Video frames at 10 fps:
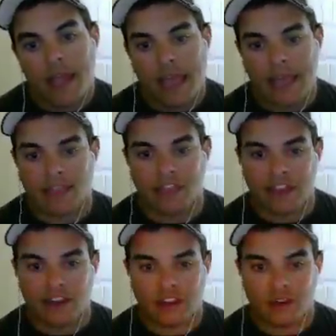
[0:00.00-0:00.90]
And
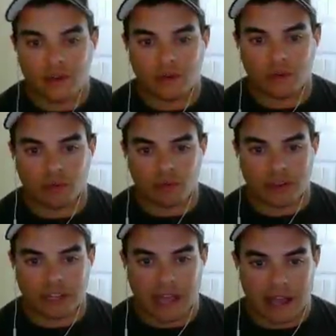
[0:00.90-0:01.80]
then you
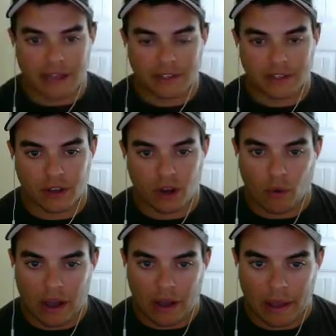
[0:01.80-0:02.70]
realize, oh,
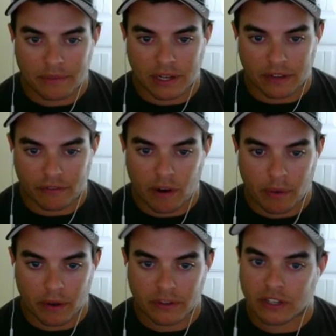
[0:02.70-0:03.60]
wow, I'm sitting front
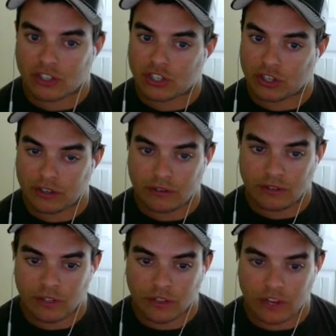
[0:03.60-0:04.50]
post and shouldn't.
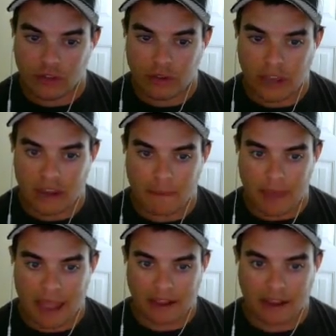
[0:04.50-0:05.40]
So then you kind of
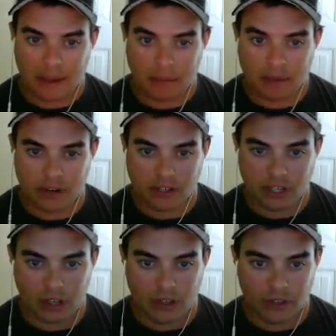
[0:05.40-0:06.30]
back up, and you're
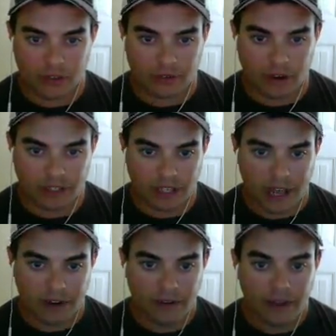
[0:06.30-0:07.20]
still on the front
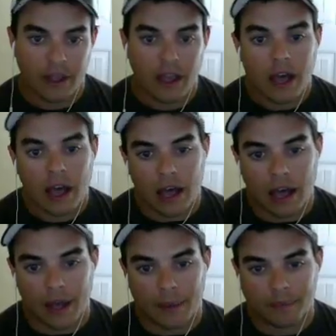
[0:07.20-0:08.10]
side.
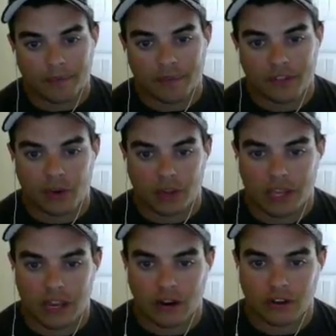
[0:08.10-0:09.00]
So
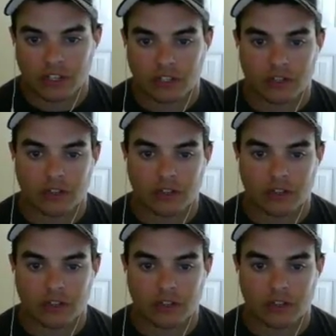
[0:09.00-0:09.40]
here, just